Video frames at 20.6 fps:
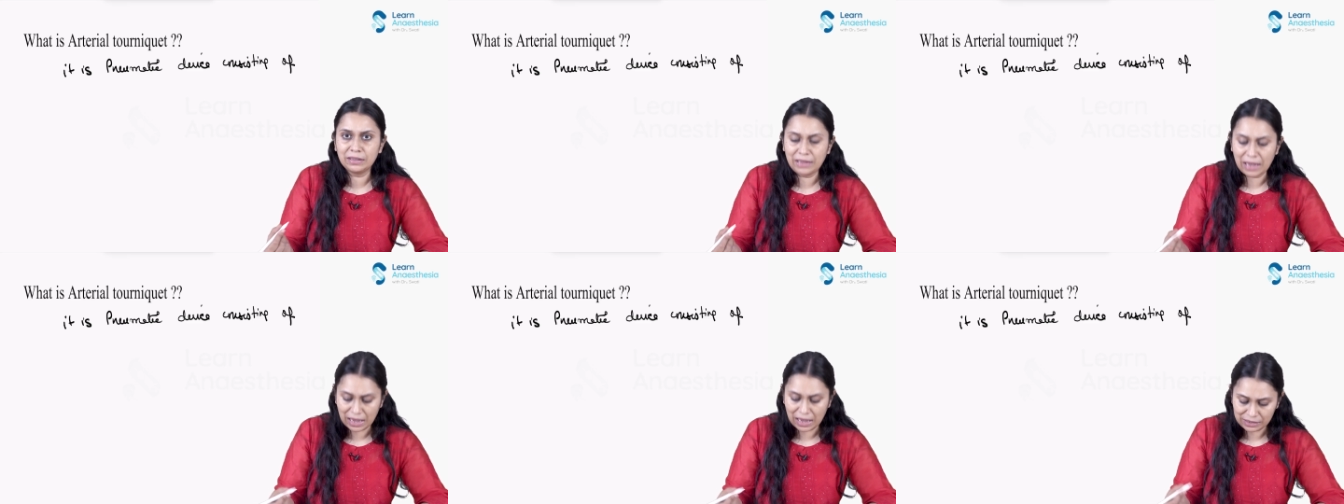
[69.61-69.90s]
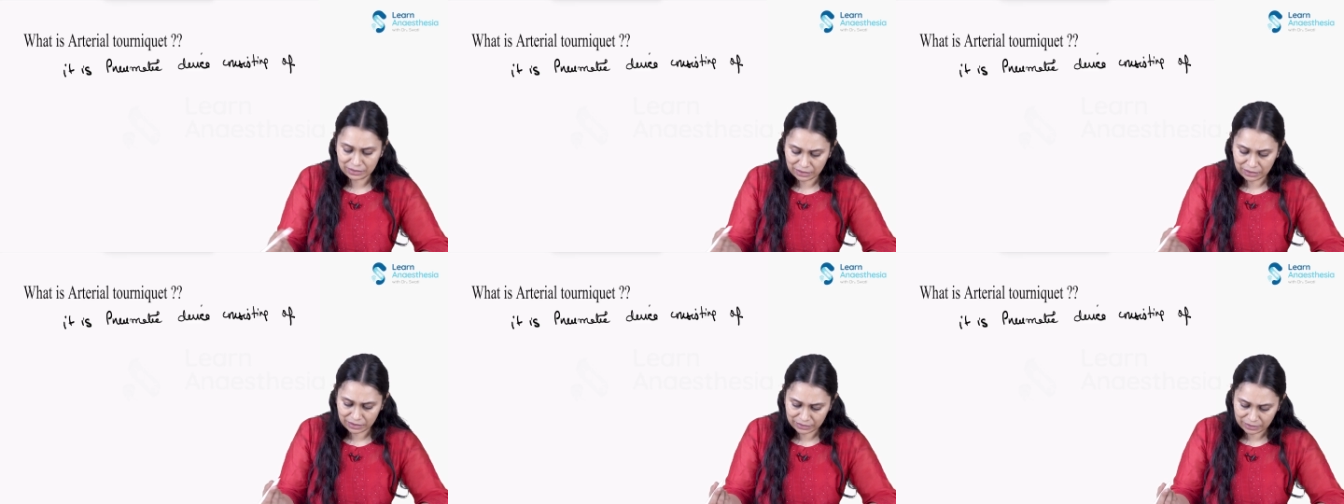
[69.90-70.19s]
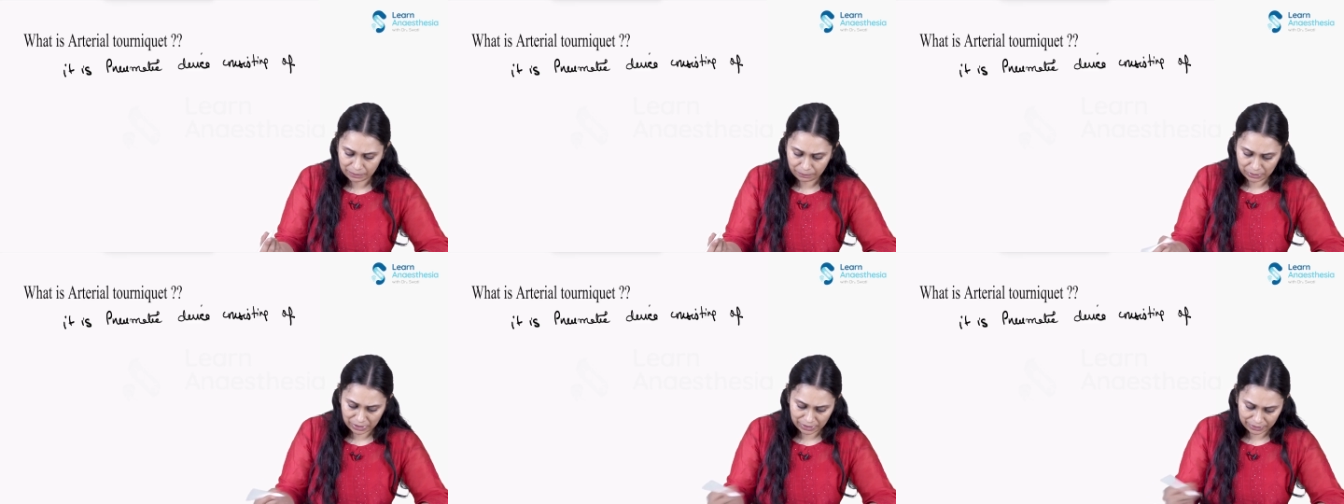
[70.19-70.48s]
gas
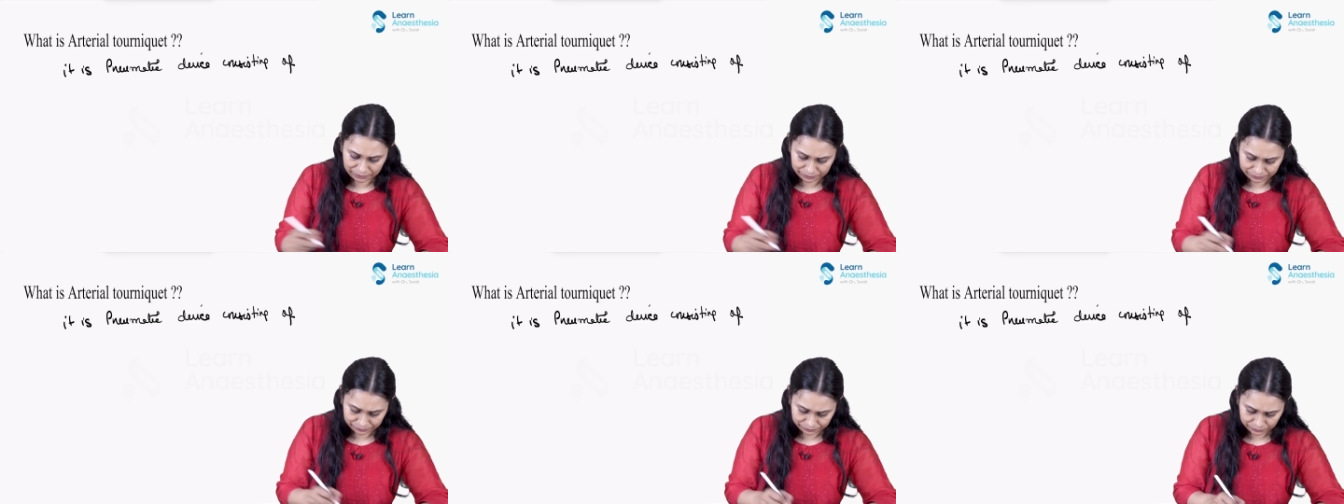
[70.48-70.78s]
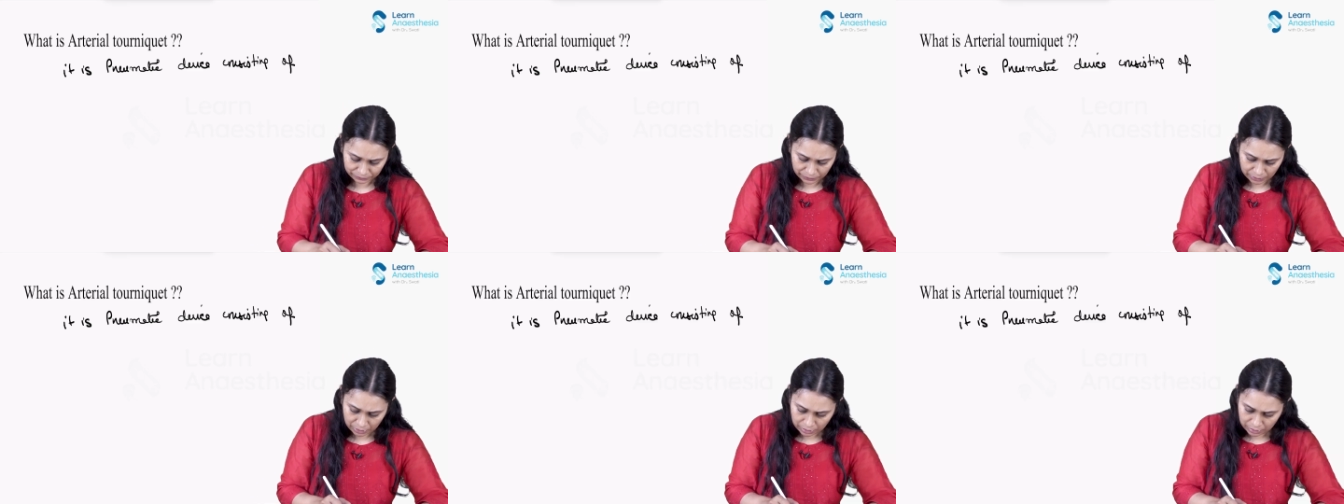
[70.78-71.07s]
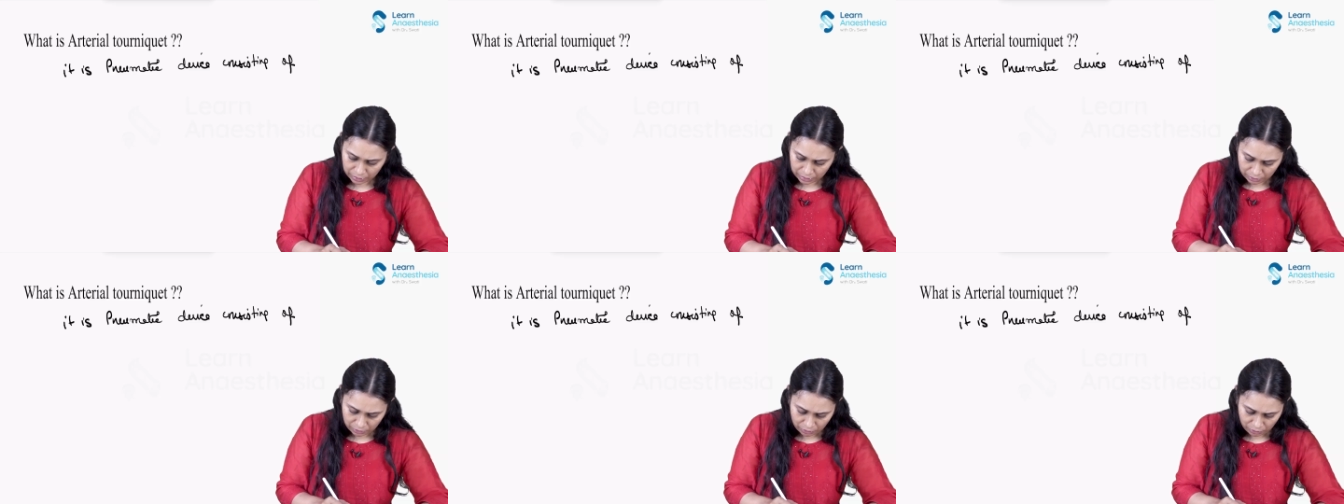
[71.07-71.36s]
supply.
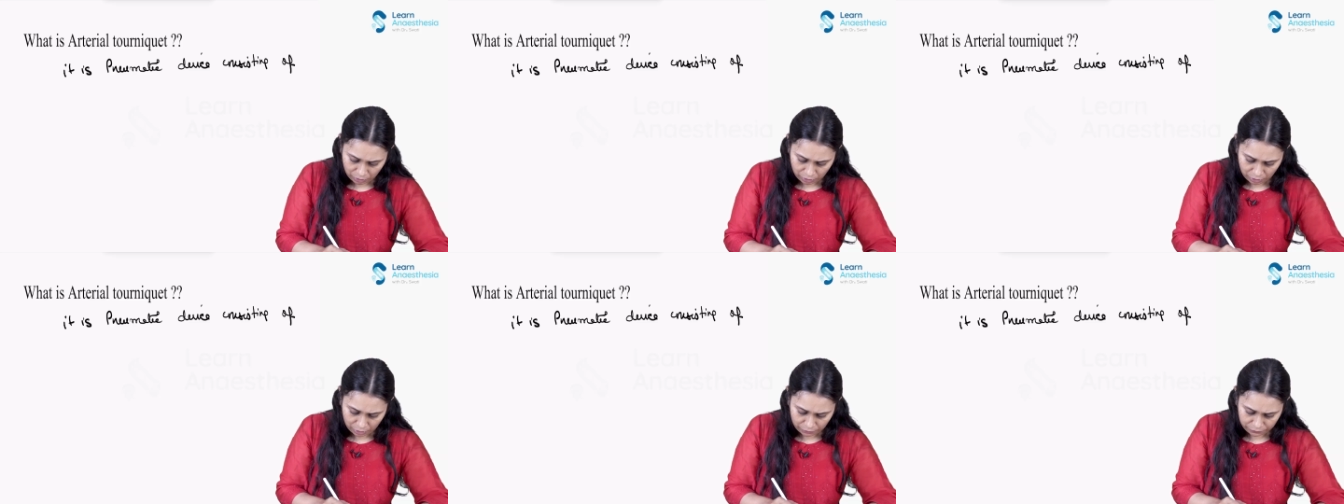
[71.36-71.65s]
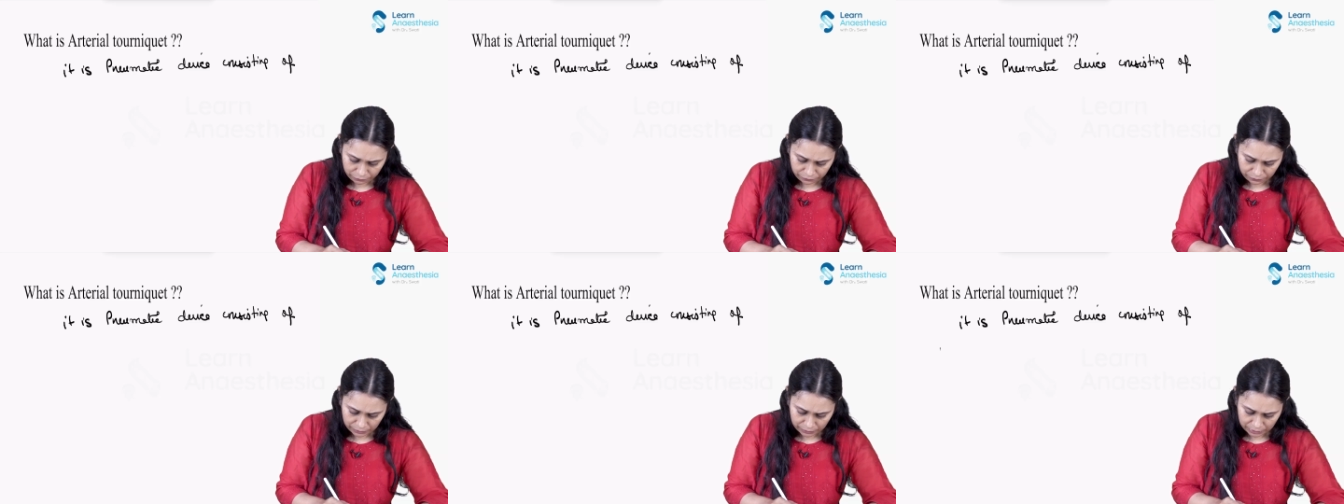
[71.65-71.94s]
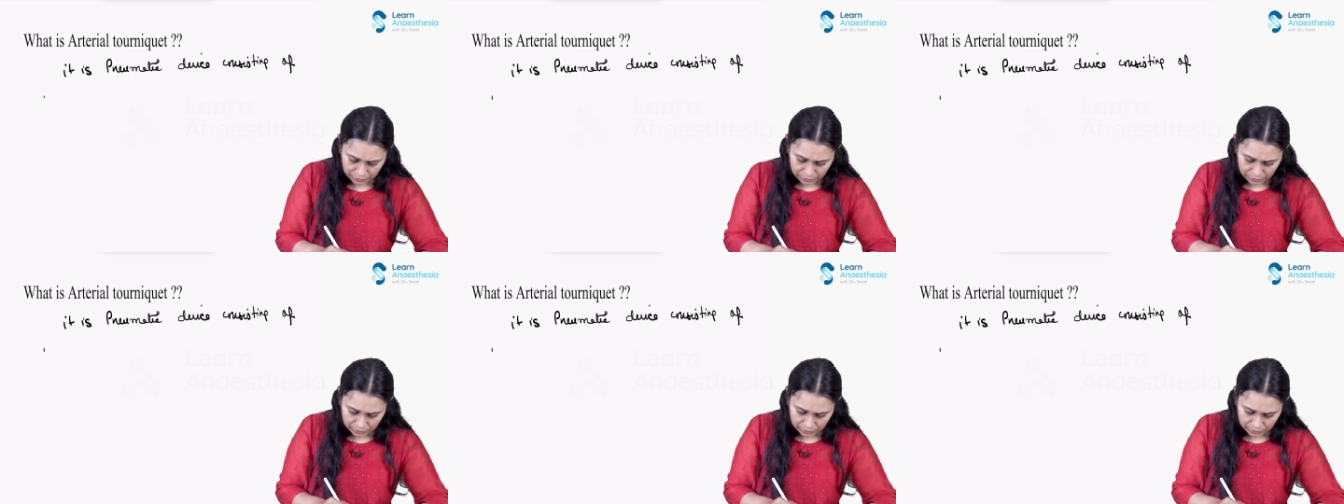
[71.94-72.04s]
Of